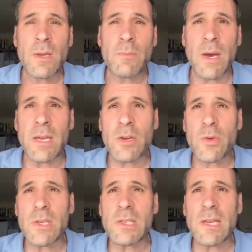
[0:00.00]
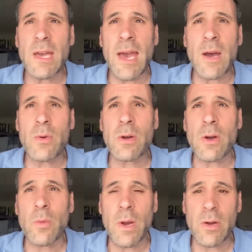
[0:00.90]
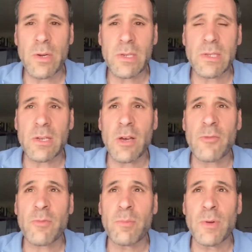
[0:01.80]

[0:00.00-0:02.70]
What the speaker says: by increasing our awareness of